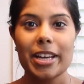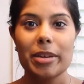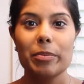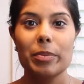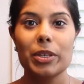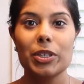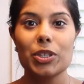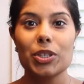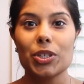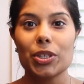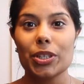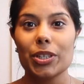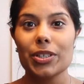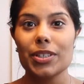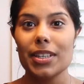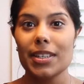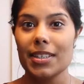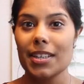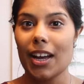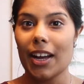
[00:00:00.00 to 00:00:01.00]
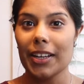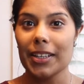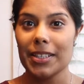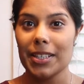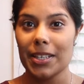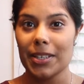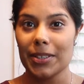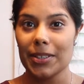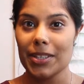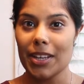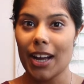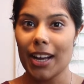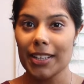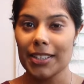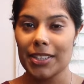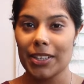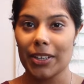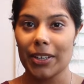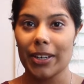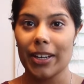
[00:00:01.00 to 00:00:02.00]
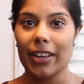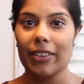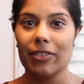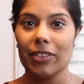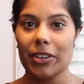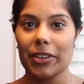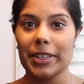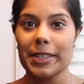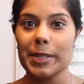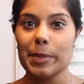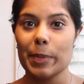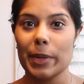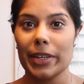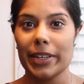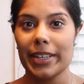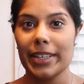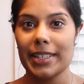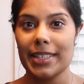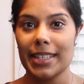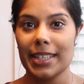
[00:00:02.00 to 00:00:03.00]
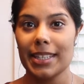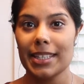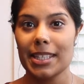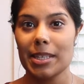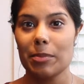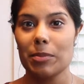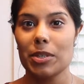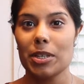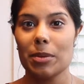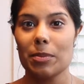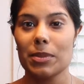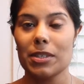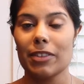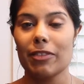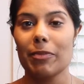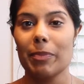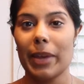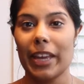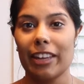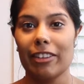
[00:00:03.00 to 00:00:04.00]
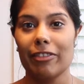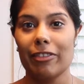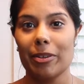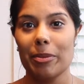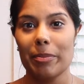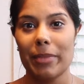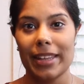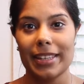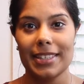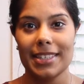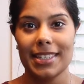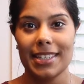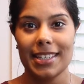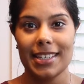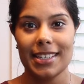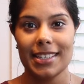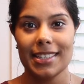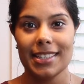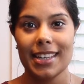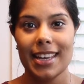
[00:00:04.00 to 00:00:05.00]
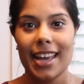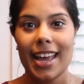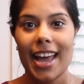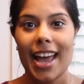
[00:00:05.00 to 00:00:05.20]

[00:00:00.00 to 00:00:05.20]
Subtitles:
Be sure to talk to your doctor if you're experiencing symptoms of painful menses,